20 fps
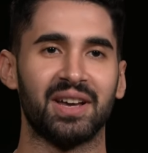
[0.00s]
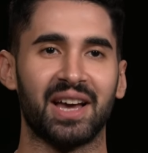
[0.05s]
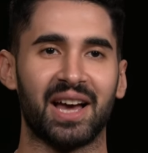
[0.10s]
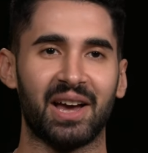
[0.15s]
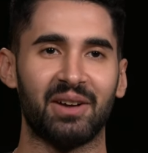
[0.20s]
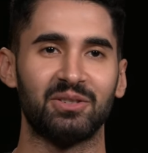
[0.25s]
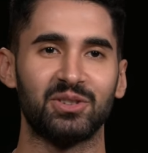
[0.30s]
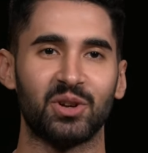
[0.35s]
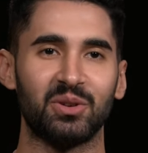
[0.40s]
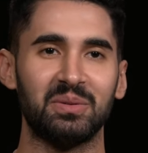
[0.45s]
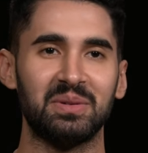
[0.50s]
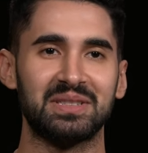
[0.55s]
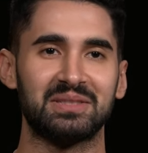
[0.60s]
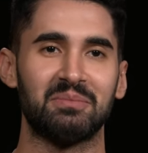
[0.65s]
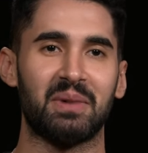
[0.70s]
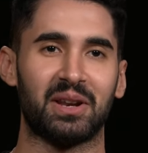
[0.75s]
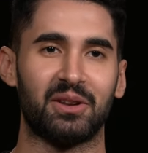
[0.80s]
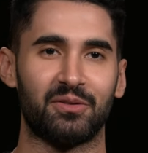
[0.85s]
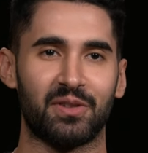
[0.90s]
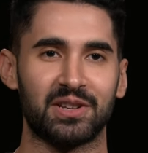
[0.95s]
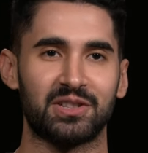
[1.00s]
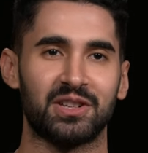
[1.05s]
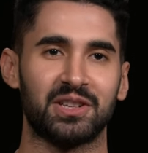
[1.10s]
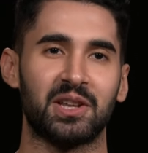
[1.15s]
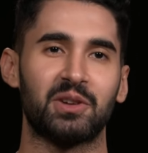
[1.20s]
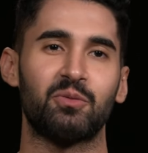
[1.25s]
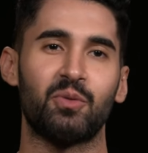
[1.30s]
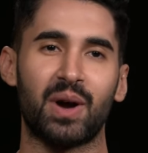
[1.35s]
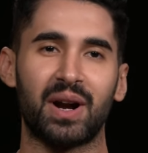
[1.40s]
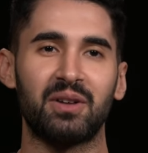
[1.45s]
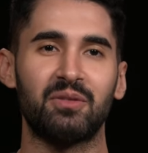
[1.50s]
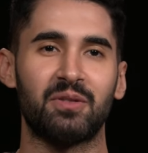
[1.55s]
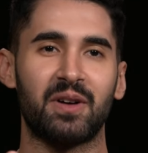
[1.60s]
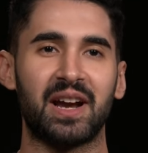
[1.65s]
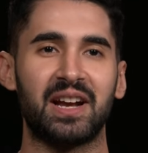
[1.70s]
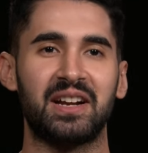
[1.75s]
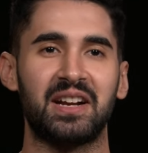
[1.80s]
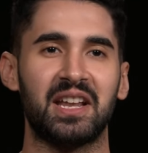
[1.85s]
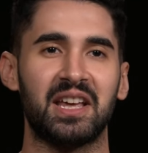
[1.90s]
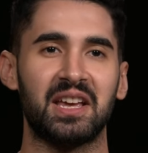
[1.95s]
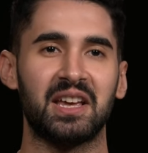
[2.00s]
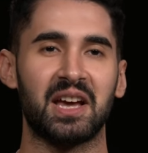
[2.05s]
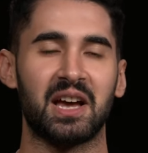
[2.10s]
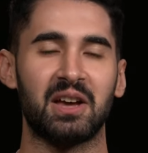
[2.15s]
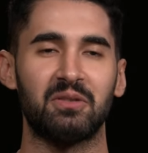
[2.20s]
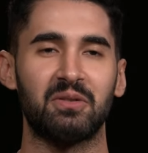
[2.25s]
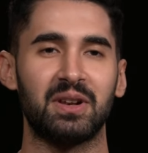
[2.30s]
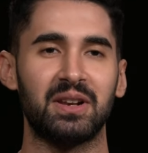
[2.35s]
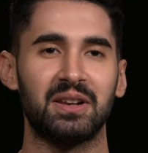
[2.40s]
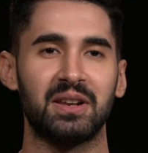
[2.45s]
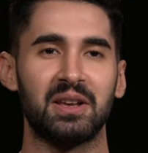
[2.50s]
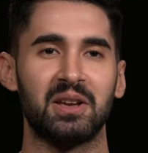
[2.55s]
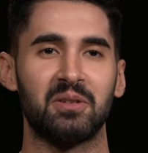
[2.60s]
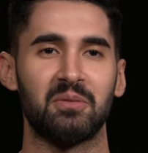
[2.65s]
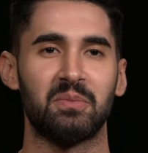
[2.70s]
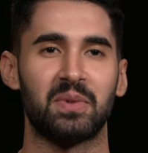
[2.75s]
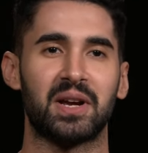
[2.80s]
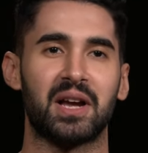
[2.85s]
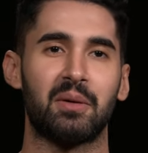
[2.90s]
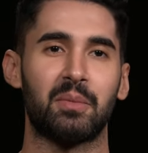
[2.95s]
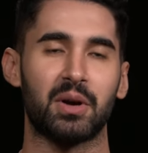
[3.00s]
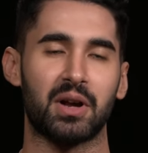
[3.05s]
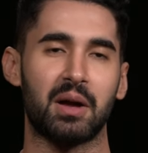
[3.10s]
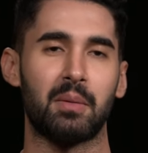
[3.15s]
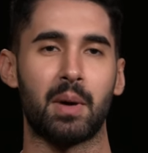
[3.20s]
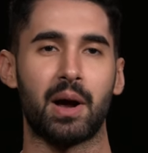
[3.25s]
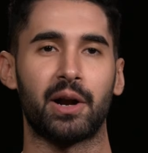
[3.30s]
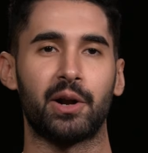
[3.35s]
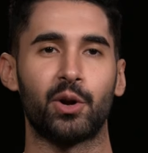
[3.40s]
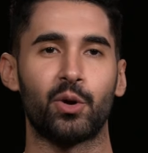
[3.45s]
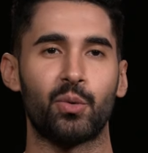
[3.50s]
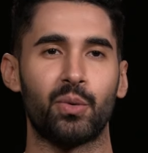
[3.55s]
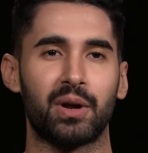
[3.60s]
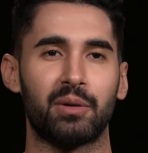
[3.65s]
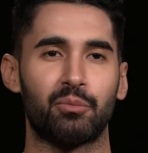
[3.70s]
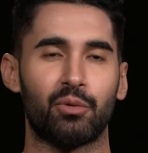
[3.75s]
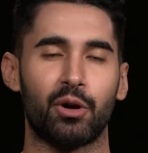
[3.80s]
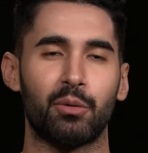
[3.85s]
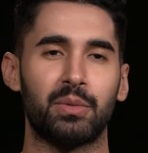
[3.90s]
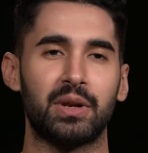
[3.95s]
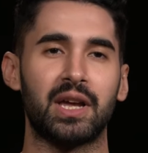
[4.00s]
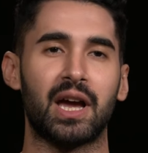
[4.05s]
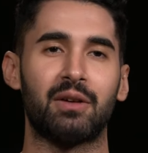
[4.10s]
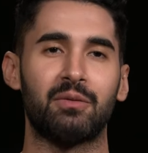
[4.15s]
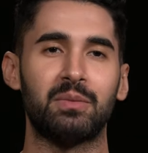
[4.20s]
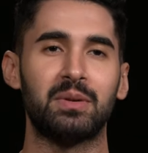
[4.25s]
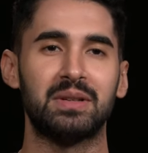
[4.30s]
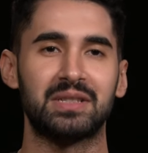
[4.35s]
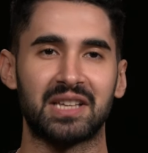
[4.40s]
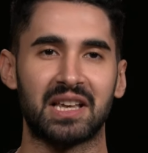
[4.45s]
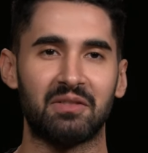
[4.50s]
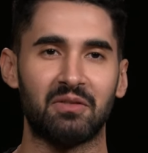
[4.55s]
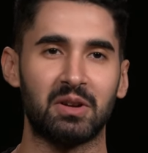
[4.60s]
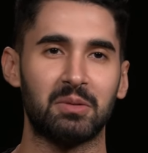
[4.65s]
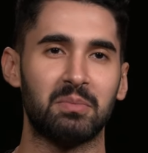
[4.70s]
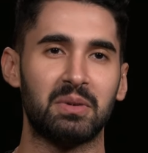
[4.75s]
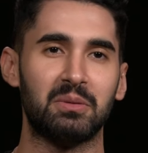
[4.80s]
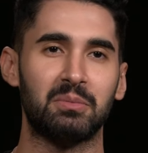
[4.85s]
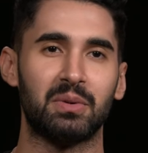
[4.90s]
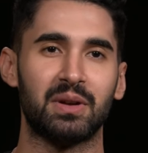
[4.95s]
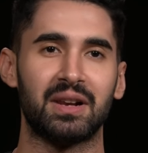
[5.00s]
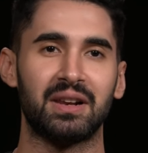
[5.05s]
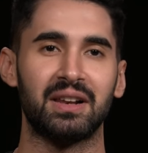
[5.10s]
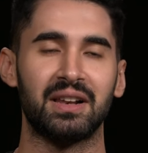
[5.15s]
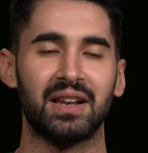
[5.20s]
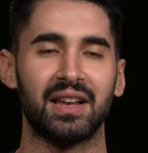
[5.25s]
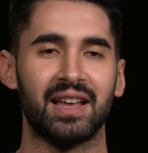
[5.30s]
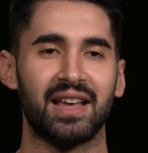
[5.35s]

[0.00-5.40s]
I was always manifesting that one fine day I will become a commando and probably I will be saving people.